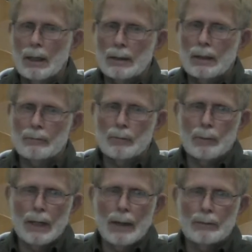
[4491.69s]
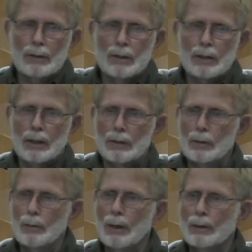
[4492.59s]
Kevin would be happy to tell you
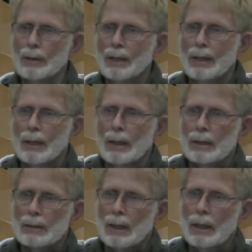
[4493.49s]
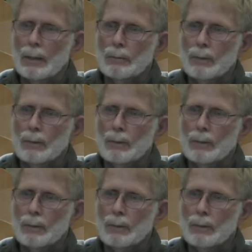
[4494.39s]
about. It's a